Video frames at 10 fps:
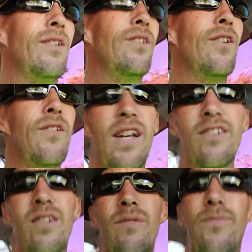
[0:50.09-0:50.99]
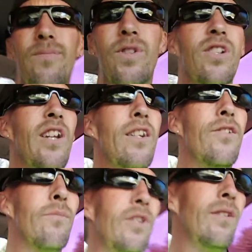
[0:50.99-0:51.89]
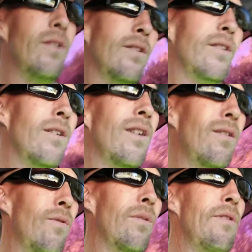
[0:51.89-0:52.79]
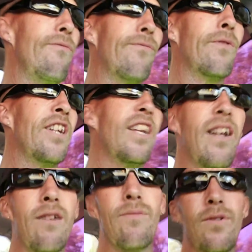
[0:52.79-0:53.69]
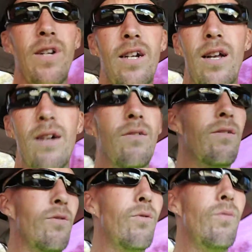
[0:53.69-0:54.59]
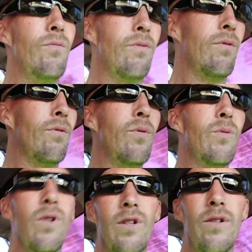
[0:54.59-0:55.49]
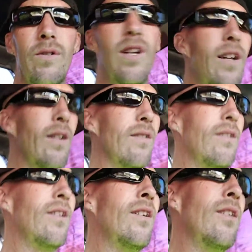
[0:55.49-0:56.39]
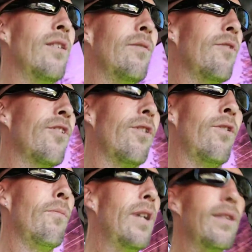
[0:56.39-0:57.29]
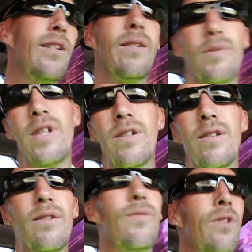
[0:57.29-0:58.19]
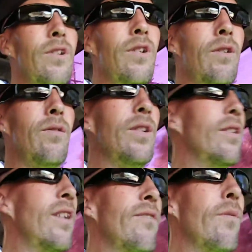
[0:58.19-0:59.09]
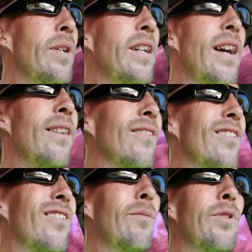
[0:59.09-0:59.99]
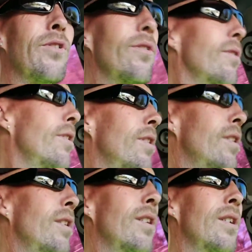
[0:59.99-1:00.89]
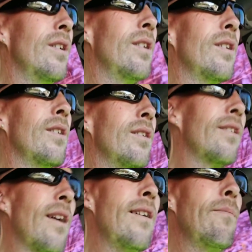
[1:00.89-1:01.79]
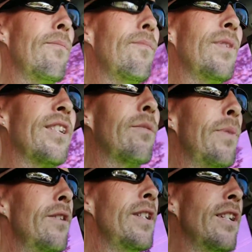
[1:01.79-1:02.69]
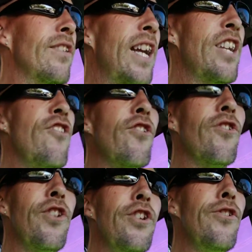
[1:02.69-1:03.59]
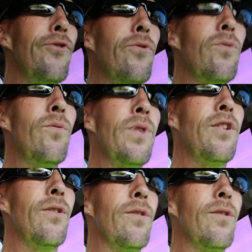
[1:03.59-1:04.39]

That stuff scares me. I don't want to be freaking out for 8 hours. Who would want to do that? So, but DMT is different, everybody has a similar type experience, and when you're